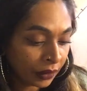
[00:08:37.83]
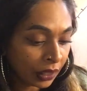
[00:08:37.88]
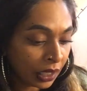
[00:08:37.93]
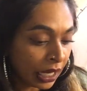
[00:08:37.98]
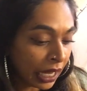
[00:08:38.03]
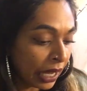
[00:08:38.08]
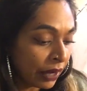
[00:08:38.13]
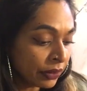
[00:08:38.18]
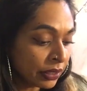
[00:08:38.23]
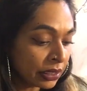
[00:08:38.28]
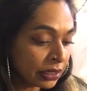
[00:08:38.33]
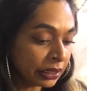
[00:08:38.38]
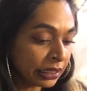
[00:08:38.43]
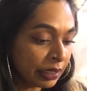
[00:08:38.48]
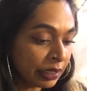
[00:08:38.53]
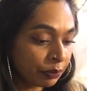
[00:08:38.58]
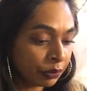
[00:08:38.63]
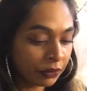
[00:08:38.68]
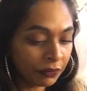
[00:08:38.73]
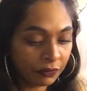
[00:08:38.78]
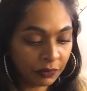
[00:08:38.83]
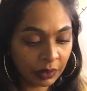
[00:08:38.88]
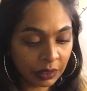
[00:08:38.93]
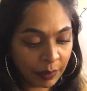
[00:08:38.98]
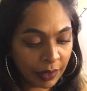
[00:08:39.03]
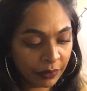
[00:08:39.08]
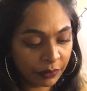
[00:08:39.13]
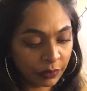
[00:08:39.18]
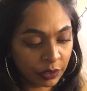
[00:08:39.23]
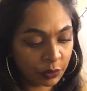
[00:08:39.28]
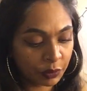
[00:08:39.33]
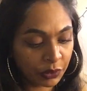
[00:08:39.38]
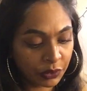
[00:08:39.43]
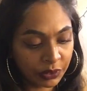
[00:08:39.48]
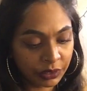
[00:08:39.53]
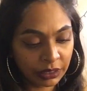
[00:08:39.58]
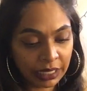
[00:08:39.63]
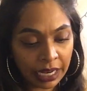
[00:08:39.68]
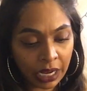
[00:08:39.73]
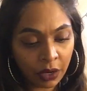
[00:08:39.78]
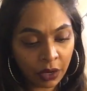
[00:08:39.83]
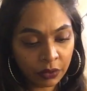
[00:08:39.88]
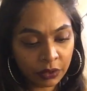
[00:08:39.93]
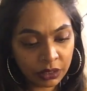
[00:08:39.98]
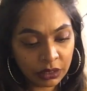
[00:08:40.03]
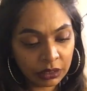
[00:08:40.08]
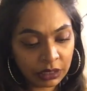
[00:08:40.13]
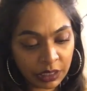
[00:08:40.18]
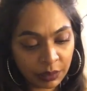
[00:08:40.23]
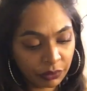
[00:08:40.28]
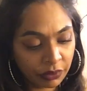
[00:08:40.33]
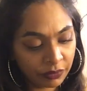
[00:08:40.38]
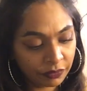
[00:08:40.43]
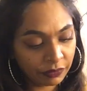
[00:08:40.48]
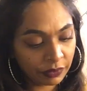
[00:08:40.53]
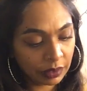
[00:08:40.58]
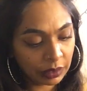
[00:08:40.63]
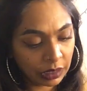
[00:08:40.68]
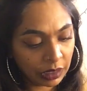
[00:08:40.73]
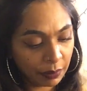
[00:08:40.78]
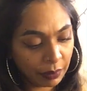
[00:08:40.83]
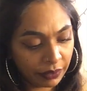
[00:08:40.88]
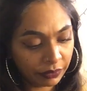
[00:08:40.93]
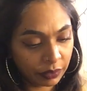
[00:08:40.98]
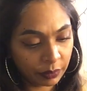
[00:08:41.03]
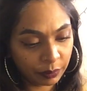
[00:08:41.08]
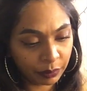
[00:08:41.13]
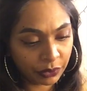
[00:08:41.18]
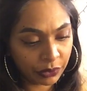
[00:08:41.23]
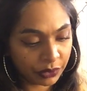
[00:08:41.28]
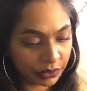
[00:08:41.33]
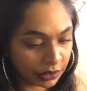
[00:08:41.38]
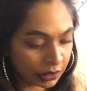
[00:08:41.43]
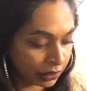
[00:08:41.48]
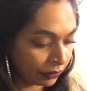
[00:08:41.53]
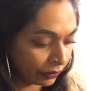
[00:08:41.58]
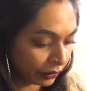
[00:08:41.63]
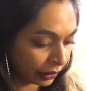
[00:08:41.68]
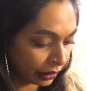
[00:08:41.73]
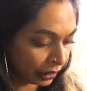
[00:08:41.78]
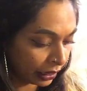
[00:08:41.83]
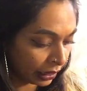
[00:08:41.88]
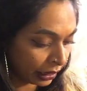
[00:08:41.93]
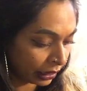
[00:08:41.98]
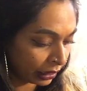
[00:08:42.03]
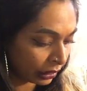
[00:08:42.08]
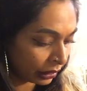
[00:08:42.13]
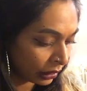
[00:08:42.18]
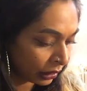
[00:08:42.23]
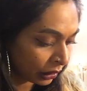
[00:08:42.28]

How does Libra feel about this person? How does Libra feel about the person in their head?